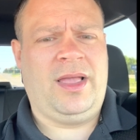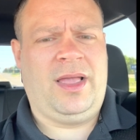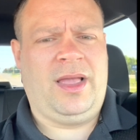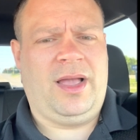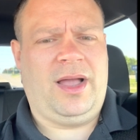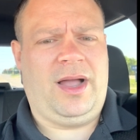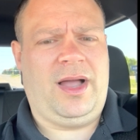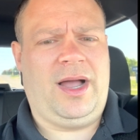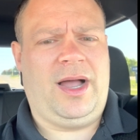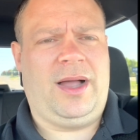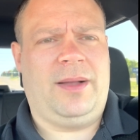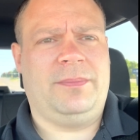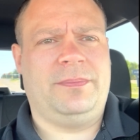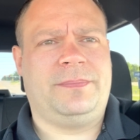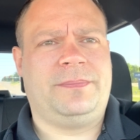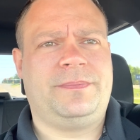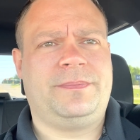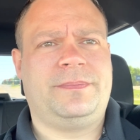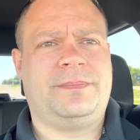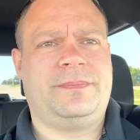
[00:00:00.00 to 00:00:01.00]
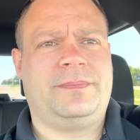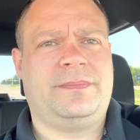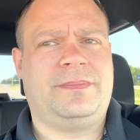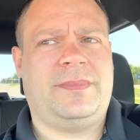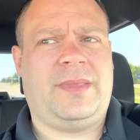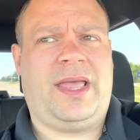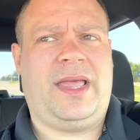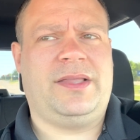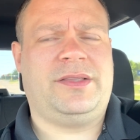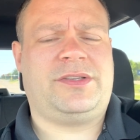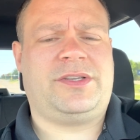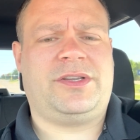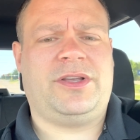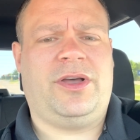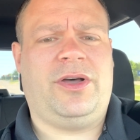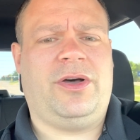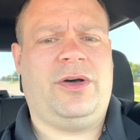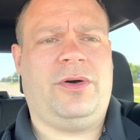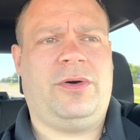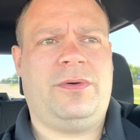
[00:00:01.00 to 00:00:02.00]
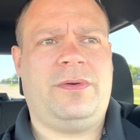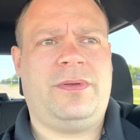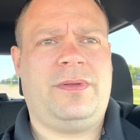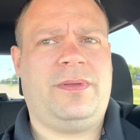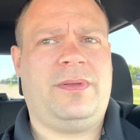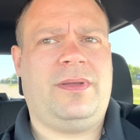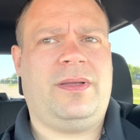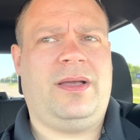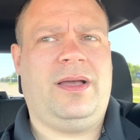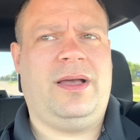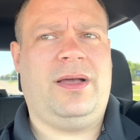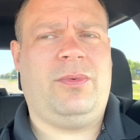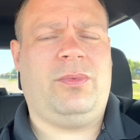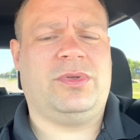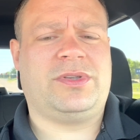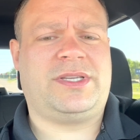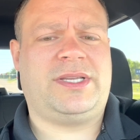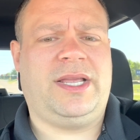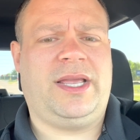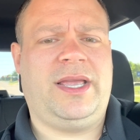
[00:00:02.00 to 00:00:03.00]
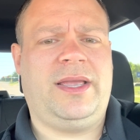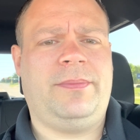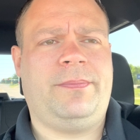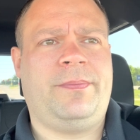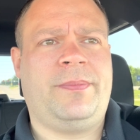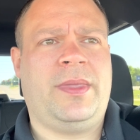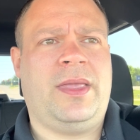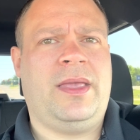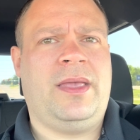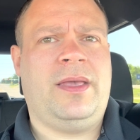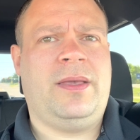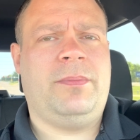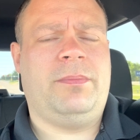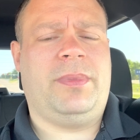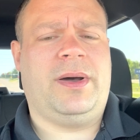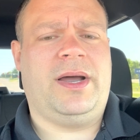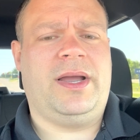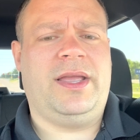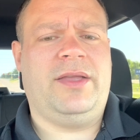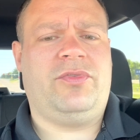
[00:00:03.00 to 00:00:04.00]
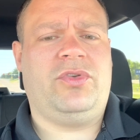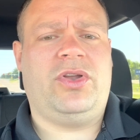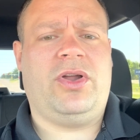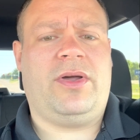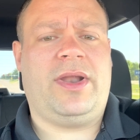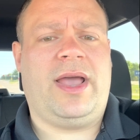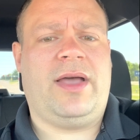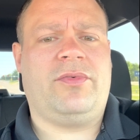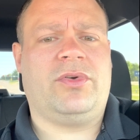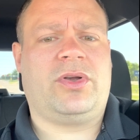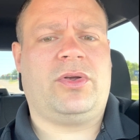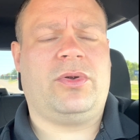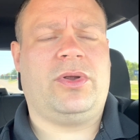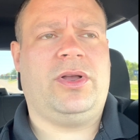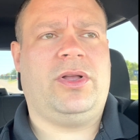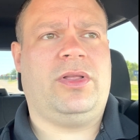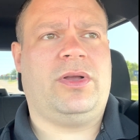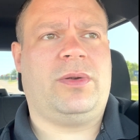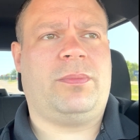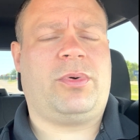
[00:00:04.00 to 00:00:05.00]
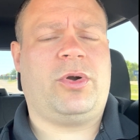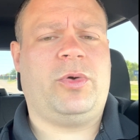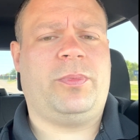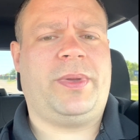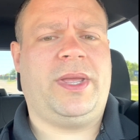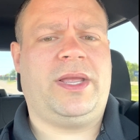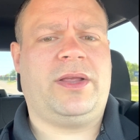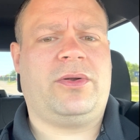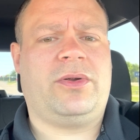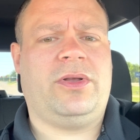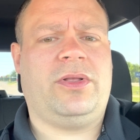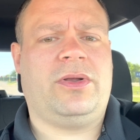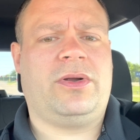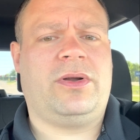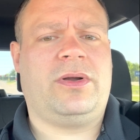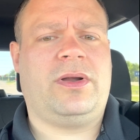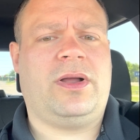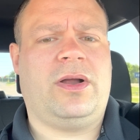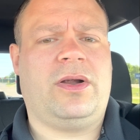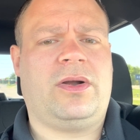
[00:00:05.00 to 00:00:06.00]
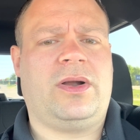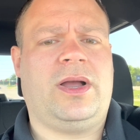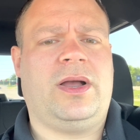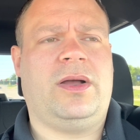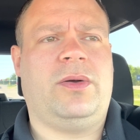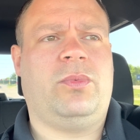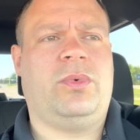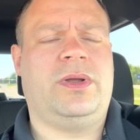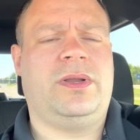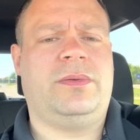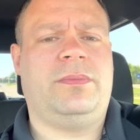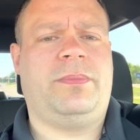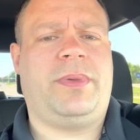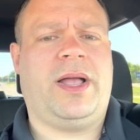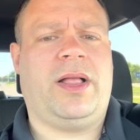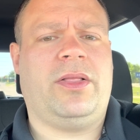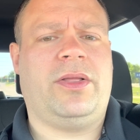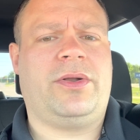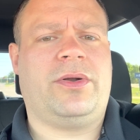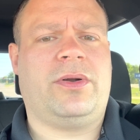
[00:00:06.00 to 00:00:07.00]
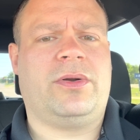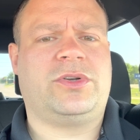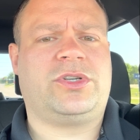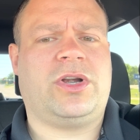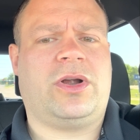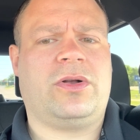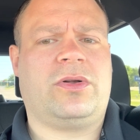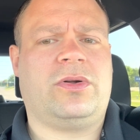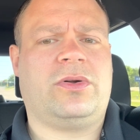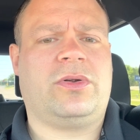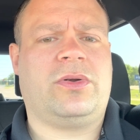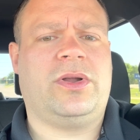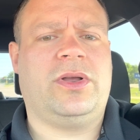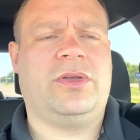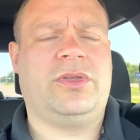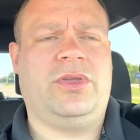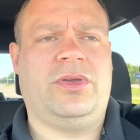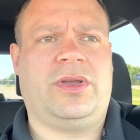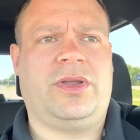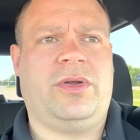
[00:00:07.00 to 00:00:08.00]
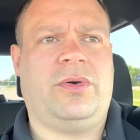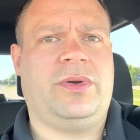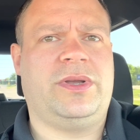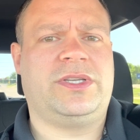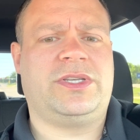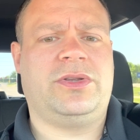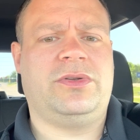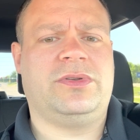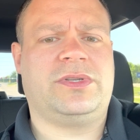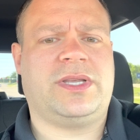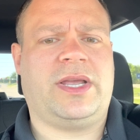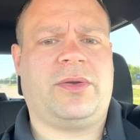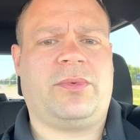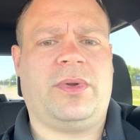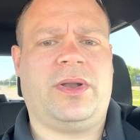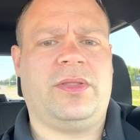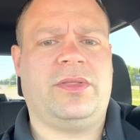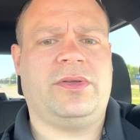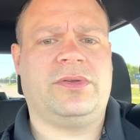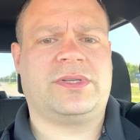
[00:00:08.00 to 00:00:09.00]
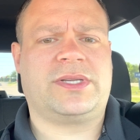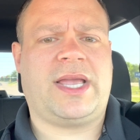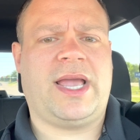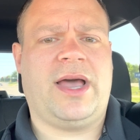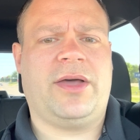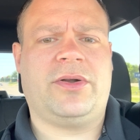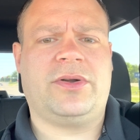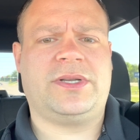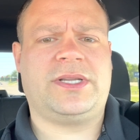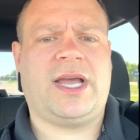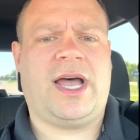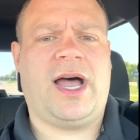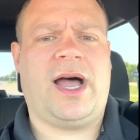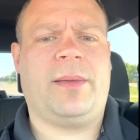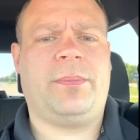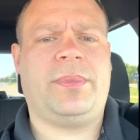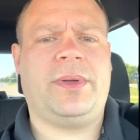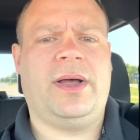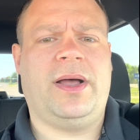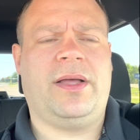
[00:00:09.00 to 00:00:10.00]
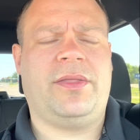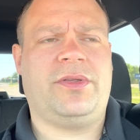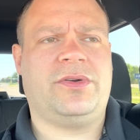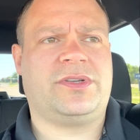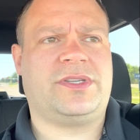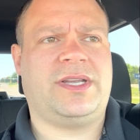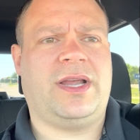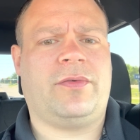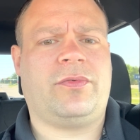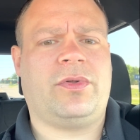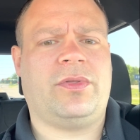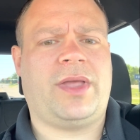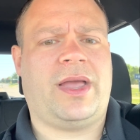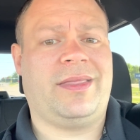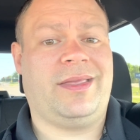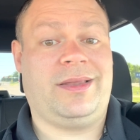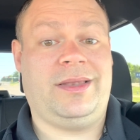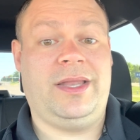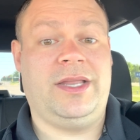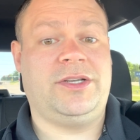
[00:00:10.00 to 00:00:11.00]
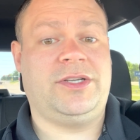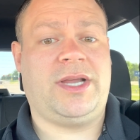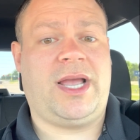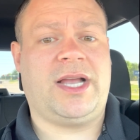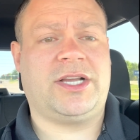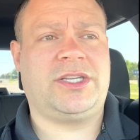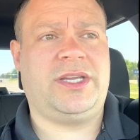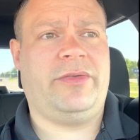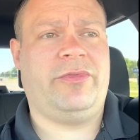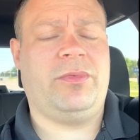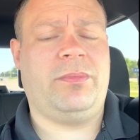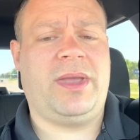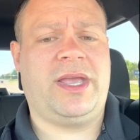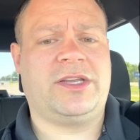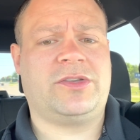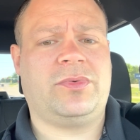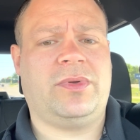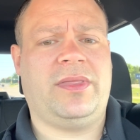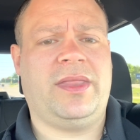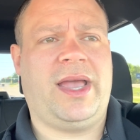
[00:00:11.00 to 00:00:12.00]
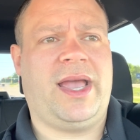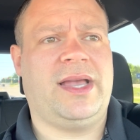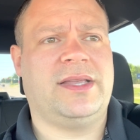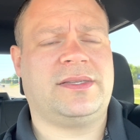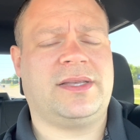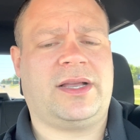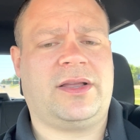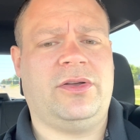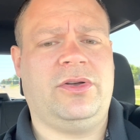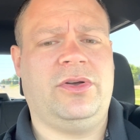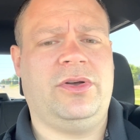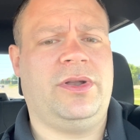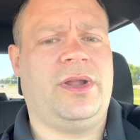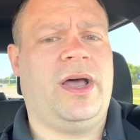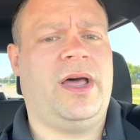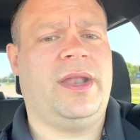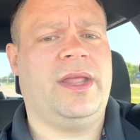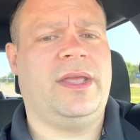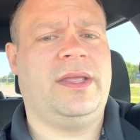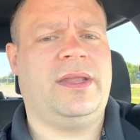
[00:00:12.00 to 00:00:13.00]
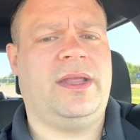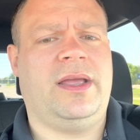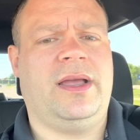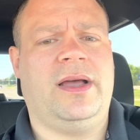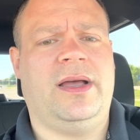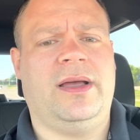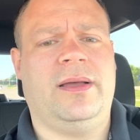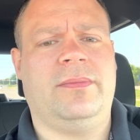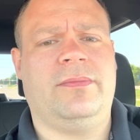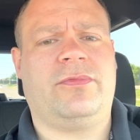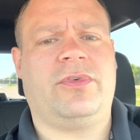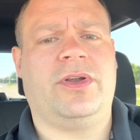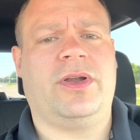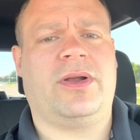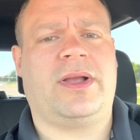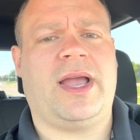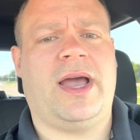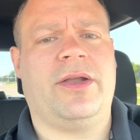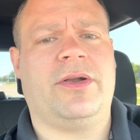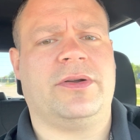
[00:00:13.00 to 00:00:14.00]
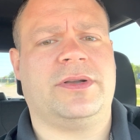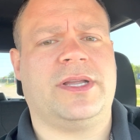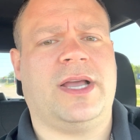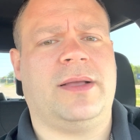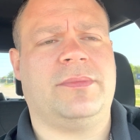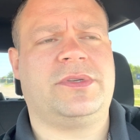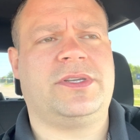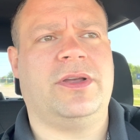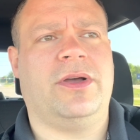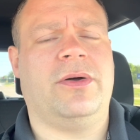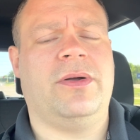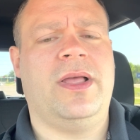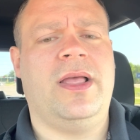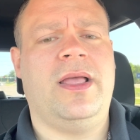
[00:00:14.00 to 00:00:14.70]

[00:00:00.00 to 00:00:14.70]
and so we'll see. But if you don't have a grill or a propane grill or a wood pellet or a charcoal grill, you could always use like one of those countertop. There's several. I think Ninja actually even makes one that has like a hood on it for your countertop. So